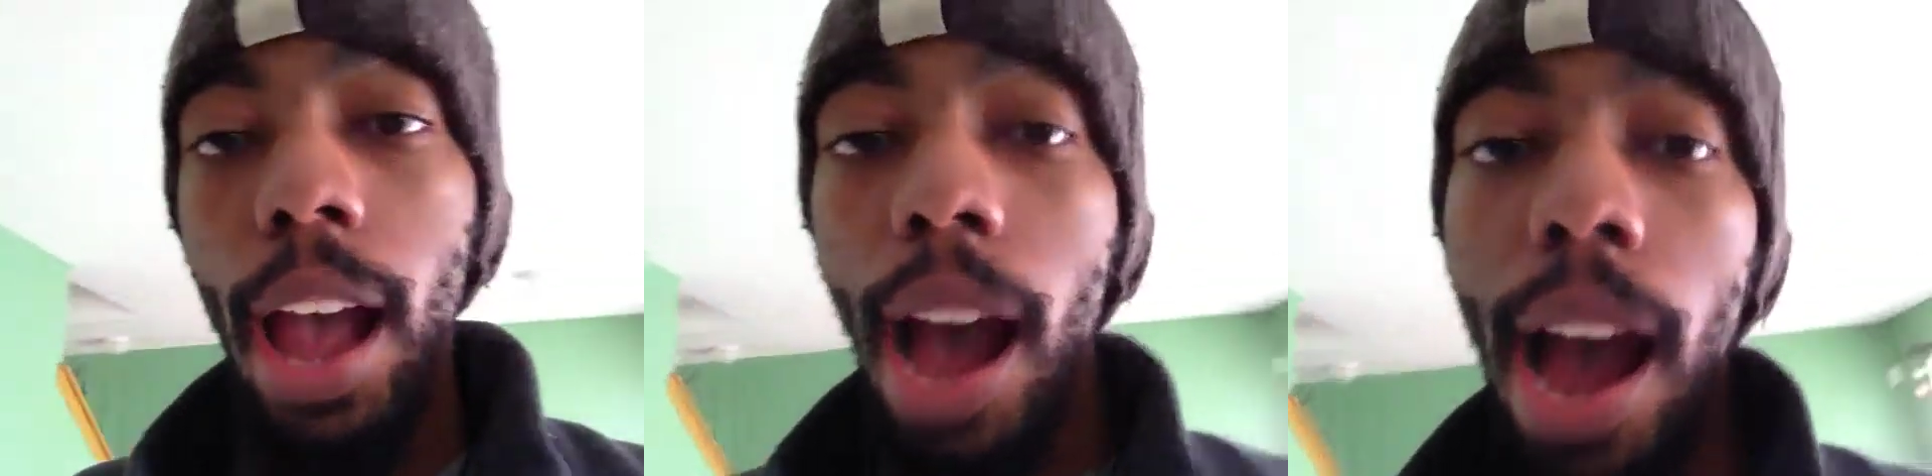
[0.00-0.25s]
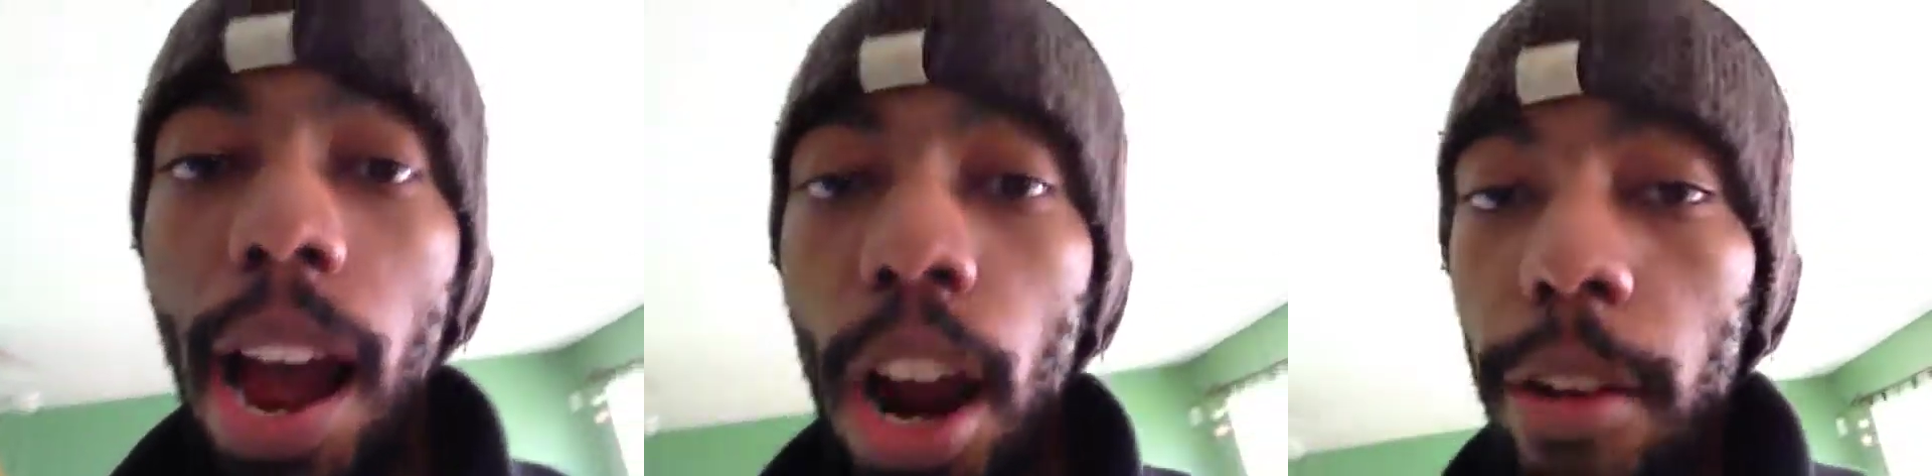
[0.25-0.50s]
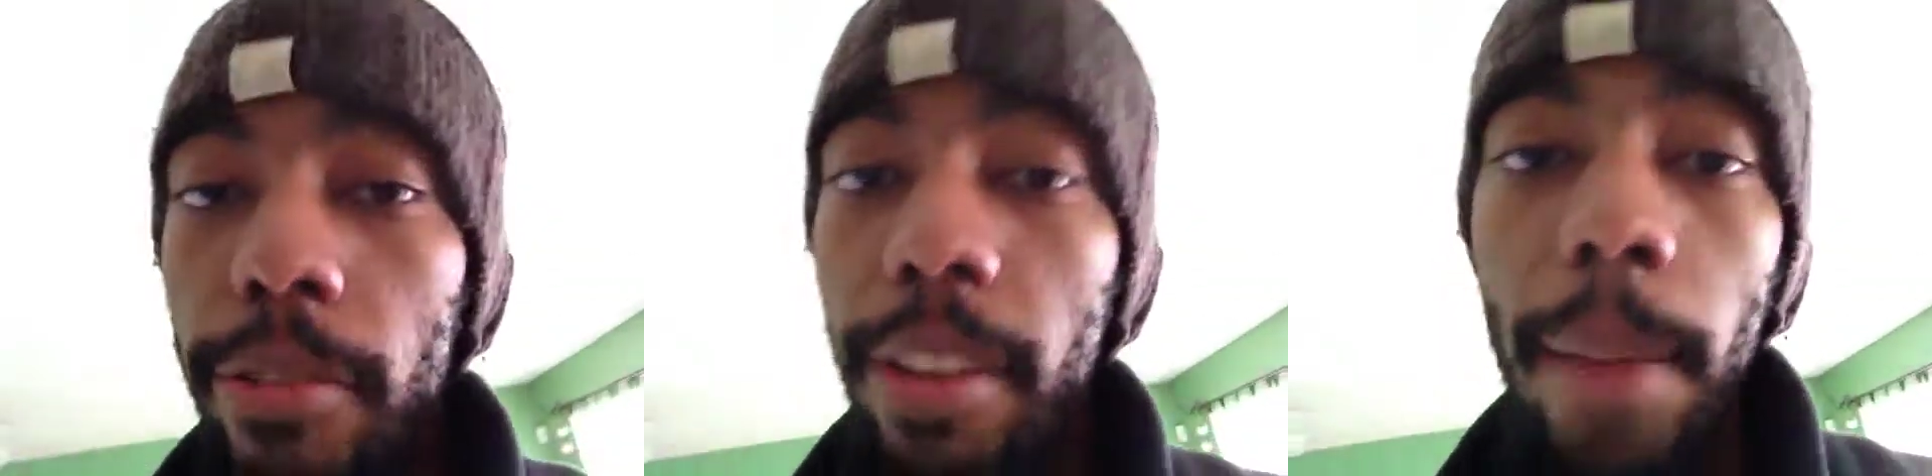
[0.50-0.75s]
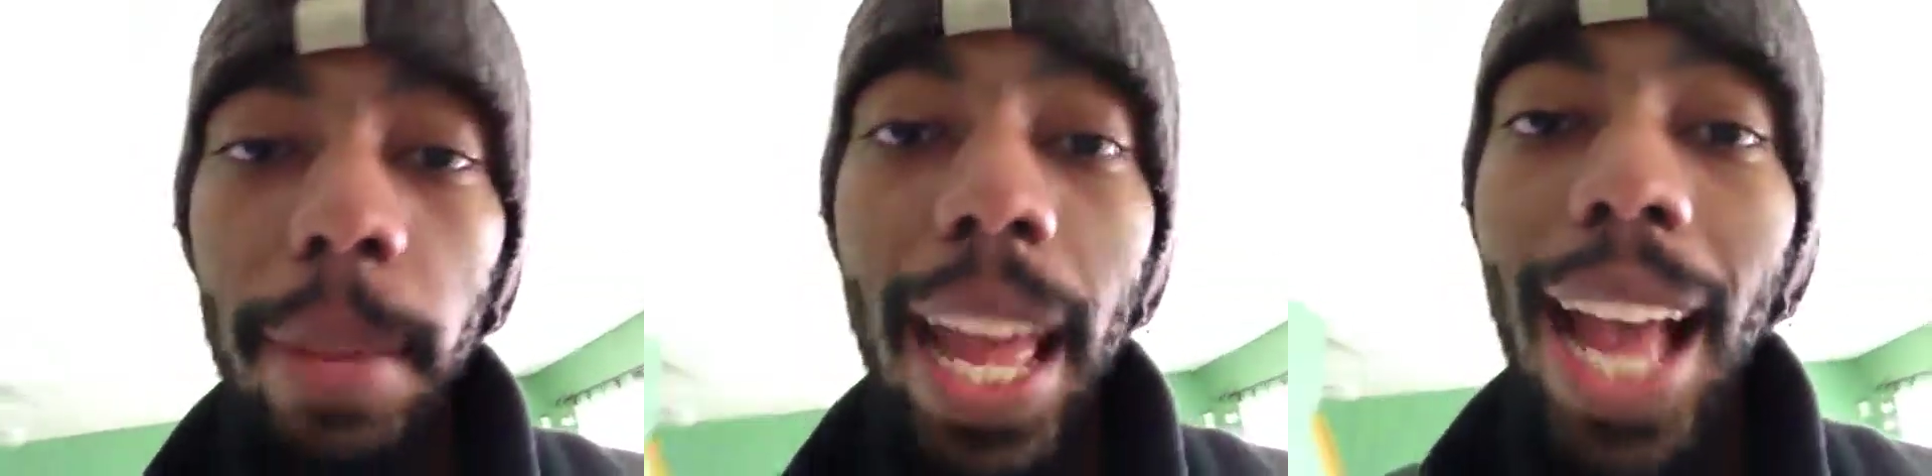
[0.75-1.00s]
her
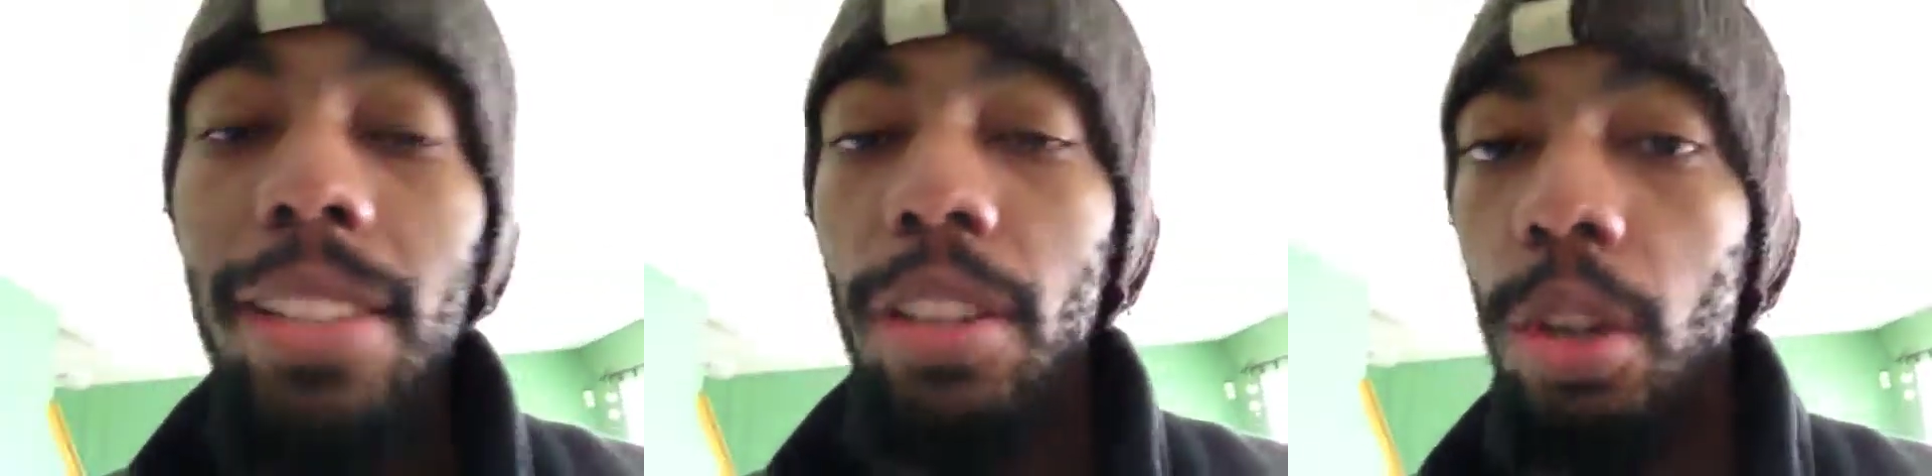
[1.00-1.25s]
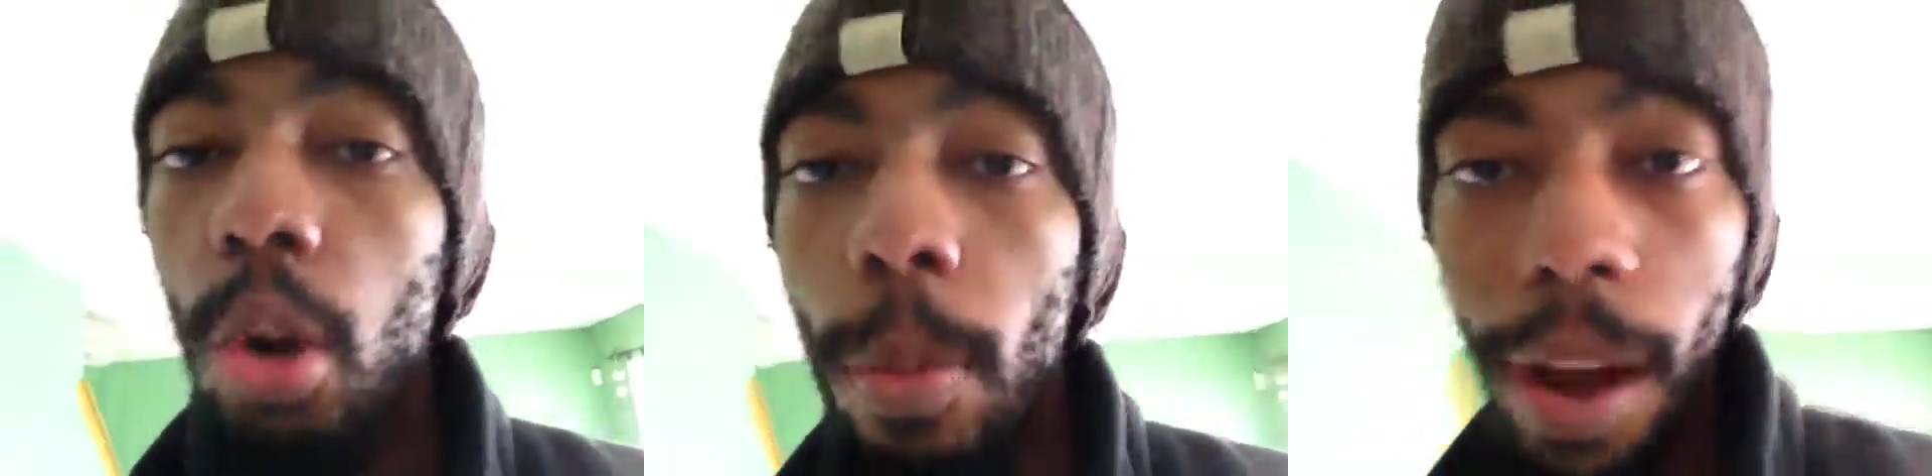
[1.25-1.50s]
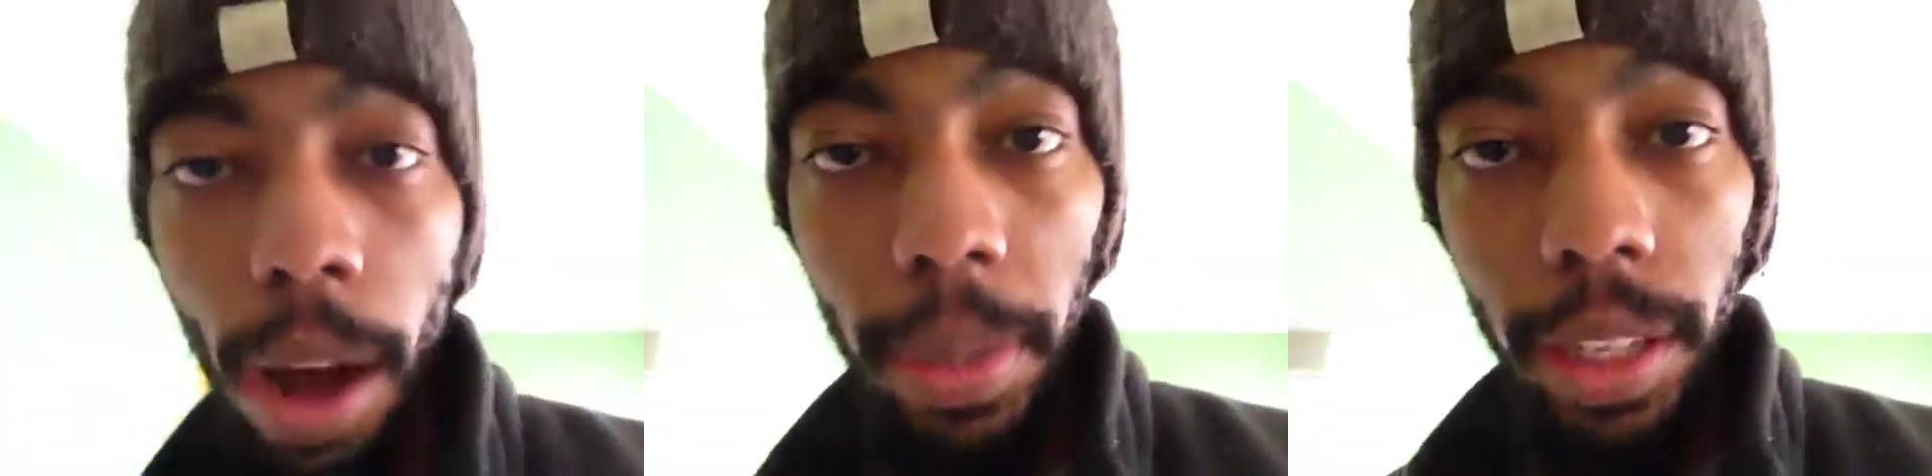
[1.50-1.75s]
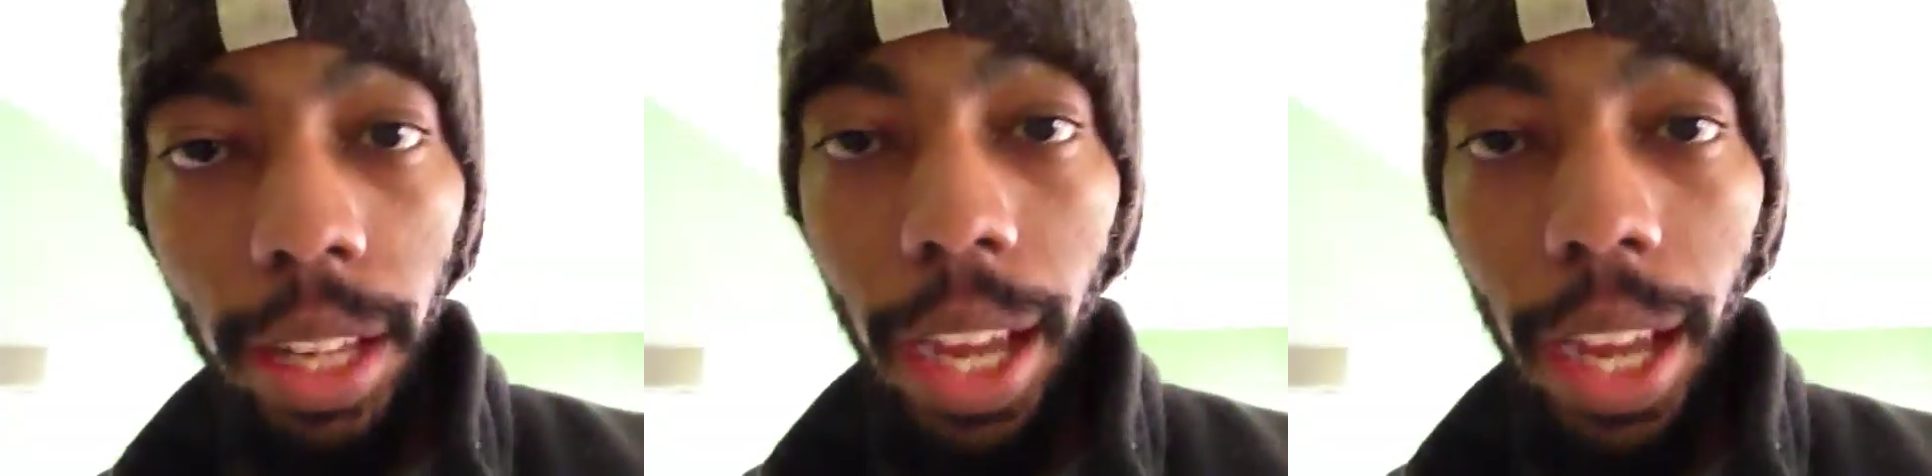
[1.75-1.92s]
family has to know about me.